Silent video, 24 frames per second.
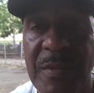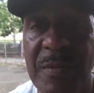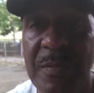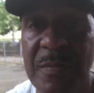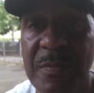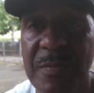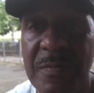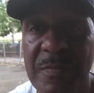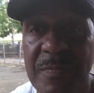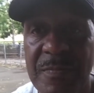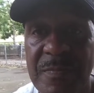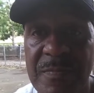
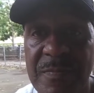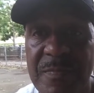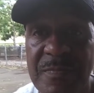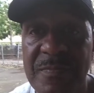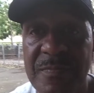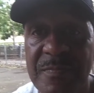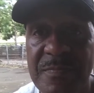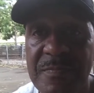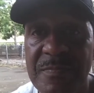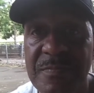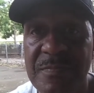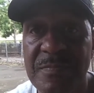Frank
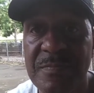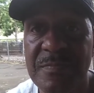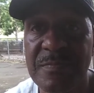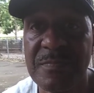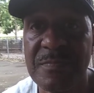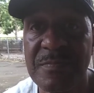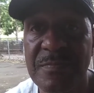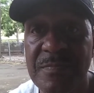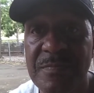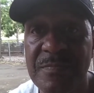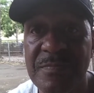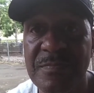Ntilikina,
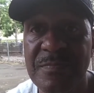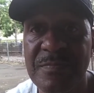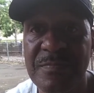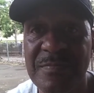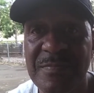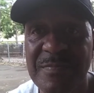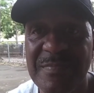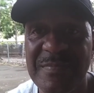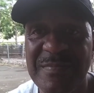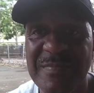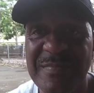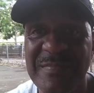
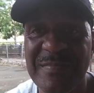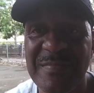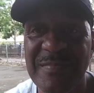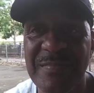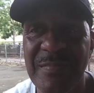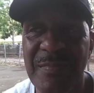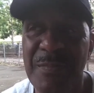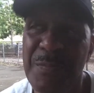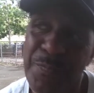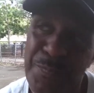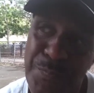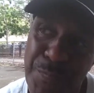
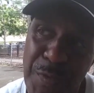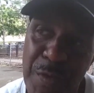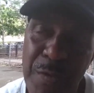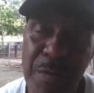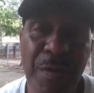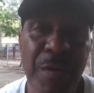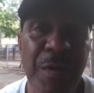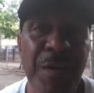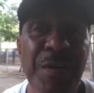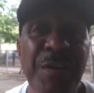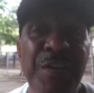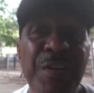Young
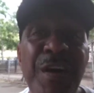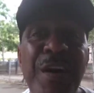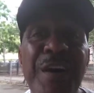kid, another